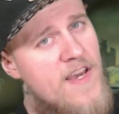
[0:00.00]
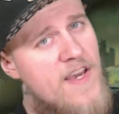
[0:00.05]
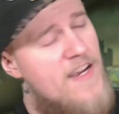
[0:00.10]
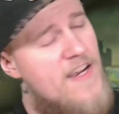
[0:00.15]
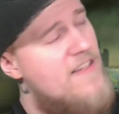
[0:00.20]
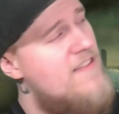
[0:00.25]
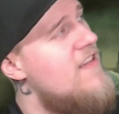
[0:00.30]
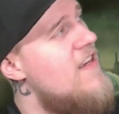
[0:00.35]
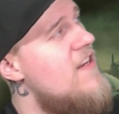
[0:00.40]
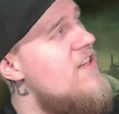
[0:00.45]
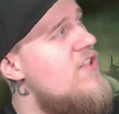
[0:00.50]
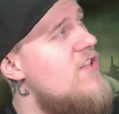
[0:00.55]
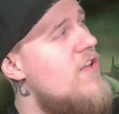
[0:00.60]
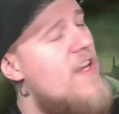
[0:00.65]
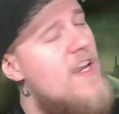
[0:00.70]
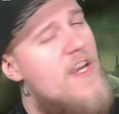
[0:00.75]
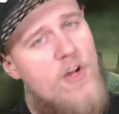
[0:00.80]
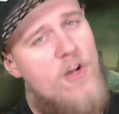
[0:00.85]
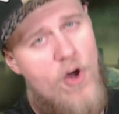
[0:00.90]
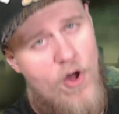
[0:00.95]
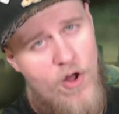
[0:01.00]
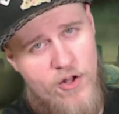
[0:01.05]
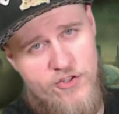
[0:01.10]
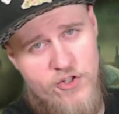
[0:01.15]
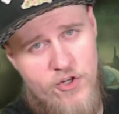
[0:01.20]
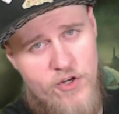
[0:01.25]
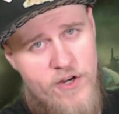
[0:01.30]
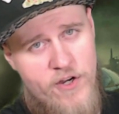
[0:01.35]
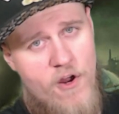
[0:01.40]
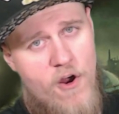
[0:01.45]
essentially an
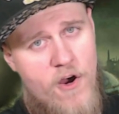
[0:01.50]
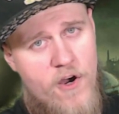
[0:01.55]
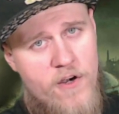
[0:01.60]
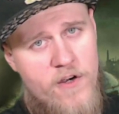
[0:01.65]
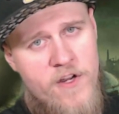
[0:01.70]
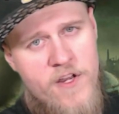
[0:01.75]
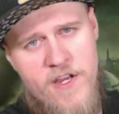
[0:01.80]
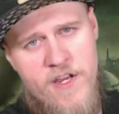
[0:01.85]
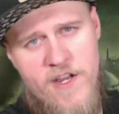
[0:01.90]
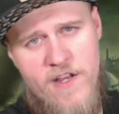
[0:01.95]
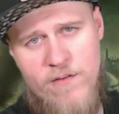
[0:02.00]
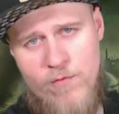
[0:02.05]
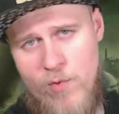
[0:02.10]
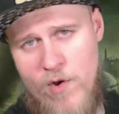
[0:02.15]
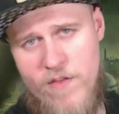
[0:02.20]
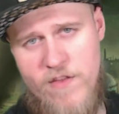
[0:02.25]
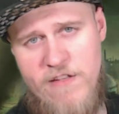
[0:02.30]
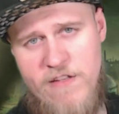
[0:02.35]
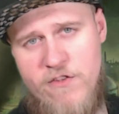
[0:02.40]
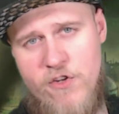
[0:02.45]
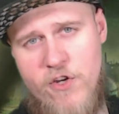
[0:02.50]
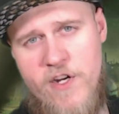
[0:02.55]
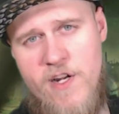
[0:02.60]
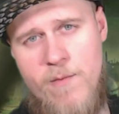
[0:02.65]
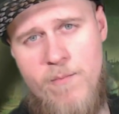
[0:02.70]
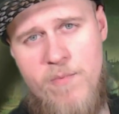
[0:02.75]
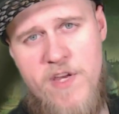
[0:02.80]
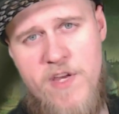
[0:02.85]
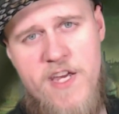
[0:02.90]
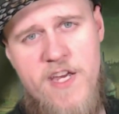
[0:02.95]
alternate art is what these are going
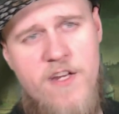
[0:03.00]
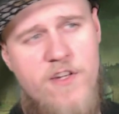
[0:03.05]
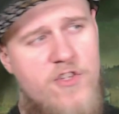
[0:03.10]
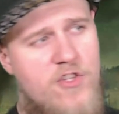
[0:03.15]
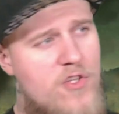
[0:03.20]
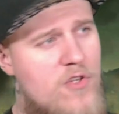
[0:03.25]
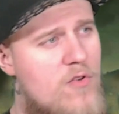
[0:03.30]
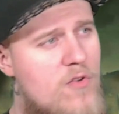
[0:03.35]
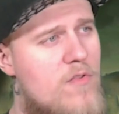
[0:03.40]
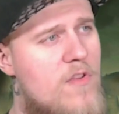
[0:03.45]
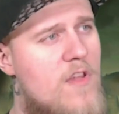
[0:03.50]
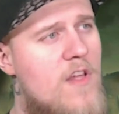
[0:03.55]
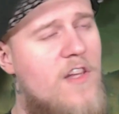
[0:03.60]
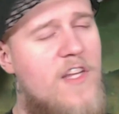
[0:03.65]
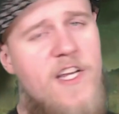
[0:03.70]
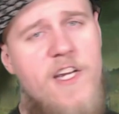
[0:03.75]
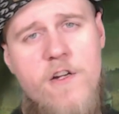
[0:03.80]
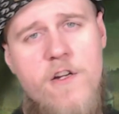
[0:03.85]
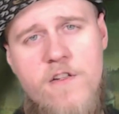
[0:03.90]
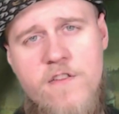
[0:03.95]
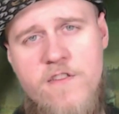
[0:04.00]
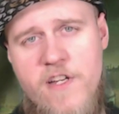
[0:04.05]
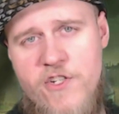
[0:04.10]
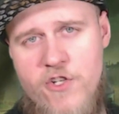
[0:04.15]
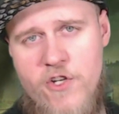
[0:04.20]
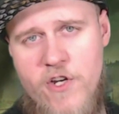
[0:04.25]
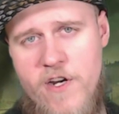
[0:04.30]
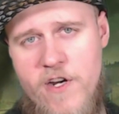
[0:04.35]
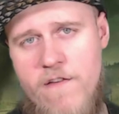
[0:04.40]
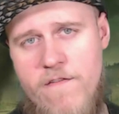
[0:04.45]
to be to the leaders that
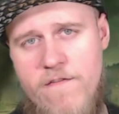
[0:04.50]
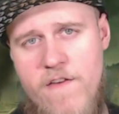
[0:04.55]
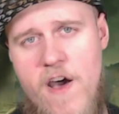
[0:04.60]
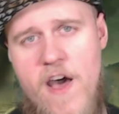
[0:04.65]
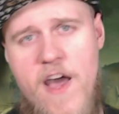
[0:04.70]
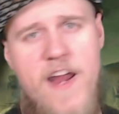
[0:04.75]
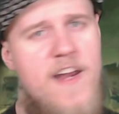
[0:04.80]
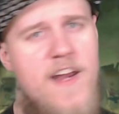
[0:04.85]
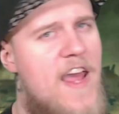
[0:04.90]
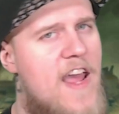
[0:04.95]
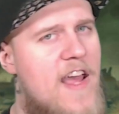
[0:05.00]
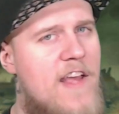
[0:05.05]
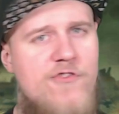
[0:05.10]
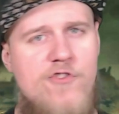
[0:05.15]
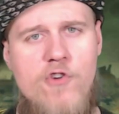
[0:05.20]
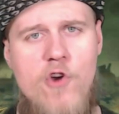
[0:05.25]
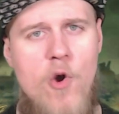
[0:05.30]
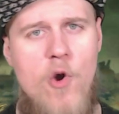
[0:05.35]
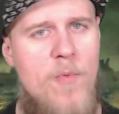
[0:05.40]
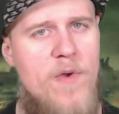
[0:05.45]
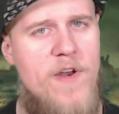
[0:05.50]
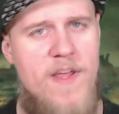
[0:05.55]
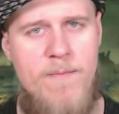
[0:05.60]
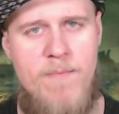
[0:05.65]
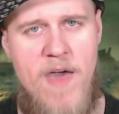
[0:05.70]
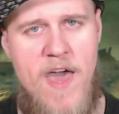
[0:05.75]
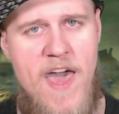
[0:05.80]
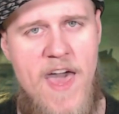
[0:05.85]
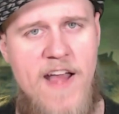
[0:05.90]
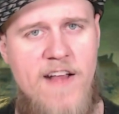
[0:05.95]
you're going to find as you're opening
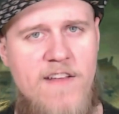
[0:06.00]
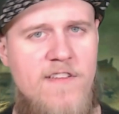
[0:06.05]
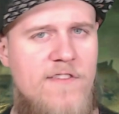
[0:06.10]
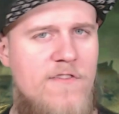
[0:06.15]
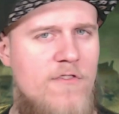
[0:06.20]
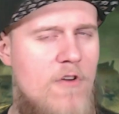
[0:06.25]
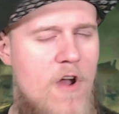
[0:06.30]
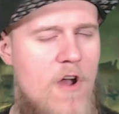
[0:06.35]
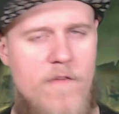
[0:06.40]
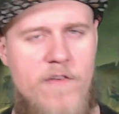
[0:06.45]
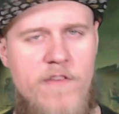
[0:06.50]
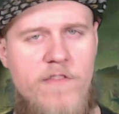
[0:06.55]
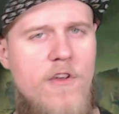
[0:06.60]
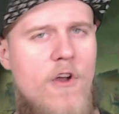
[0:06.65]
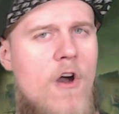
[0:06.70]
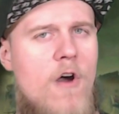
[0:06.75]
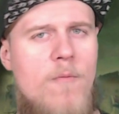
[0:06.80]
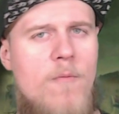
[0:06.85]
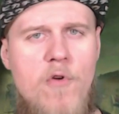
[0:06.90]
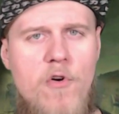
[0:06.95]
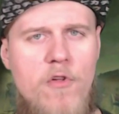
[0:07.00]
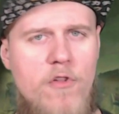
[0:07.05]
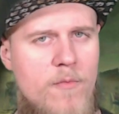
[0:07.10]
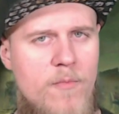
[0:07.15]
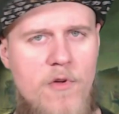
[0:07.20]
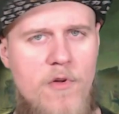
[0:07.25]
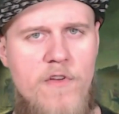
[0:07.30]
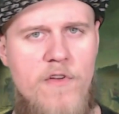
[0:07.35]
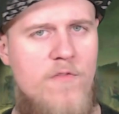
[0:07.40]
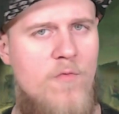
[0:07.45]
packs. These are obviously all
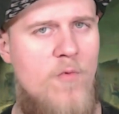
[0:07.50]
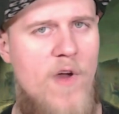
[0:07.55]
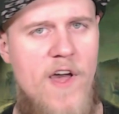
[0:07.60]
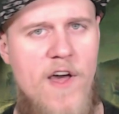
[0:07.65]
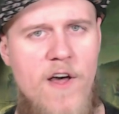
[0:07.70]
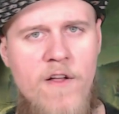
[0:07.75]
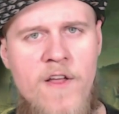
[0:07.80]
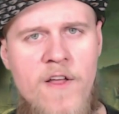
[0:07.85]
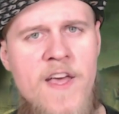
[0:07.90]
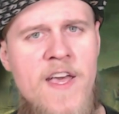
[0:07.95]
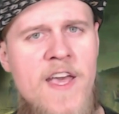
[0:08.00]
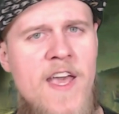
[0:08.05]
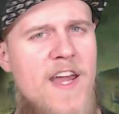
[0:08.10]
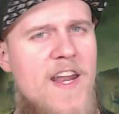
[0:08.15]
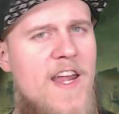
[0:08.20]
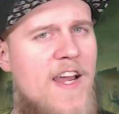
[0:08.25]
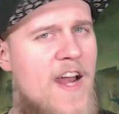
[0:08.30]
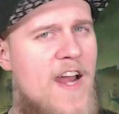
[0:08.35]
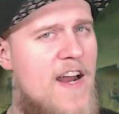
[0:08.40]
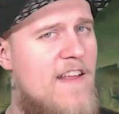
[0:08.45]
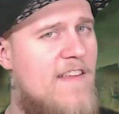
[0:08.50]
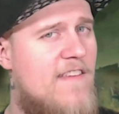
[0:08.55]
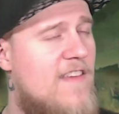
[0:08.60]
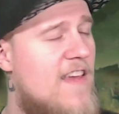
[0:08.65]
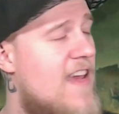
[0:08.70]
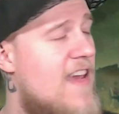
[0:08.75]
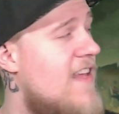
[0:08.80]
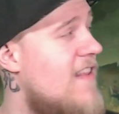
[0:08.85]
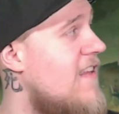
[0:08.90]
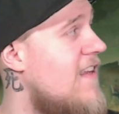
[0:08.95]
pullable as well, and I gotta
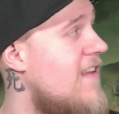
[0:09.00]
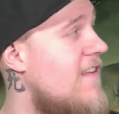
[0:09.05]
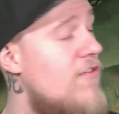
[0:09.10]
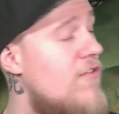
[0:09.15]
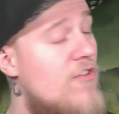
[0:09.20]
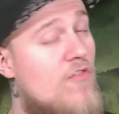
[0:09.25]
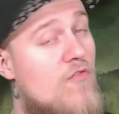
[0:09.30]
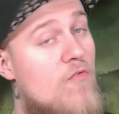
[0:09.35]
say, these look